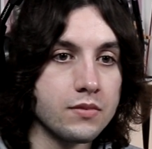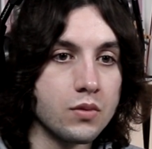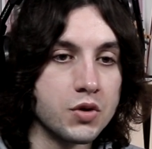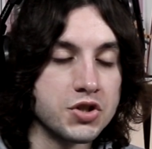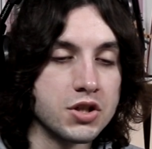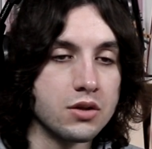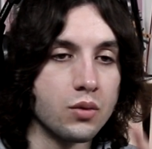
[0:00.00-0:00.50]

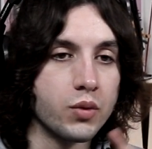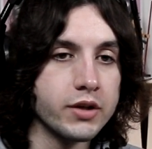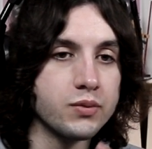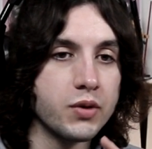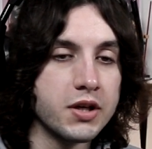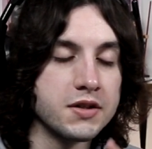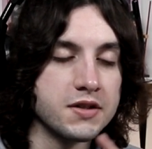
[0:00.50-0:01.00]
Which in a
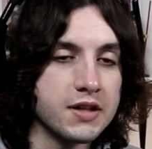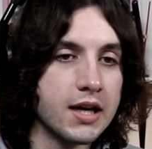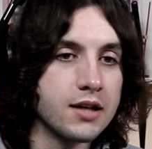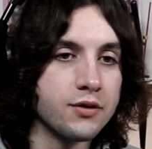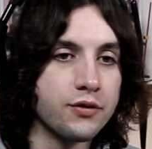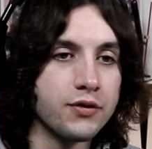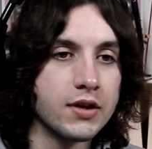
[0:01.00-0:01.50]
weird way is
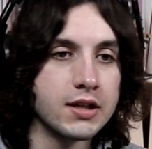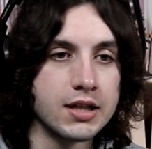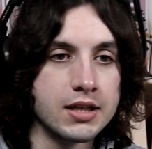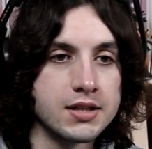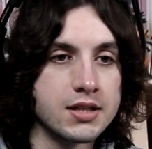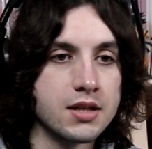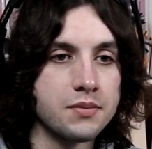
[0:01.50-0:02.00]
kind of funny,
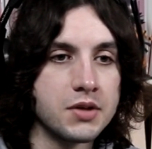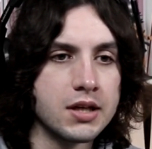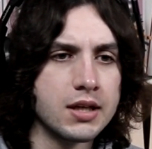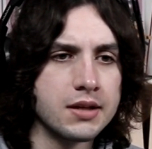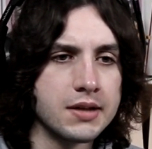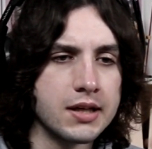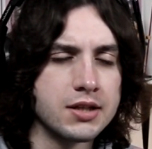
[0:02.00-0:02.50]
because in the
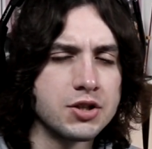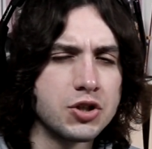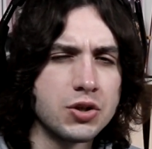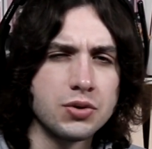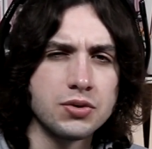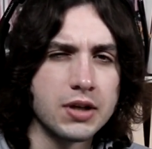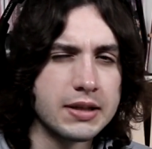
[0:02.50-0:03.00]
beginning that dude,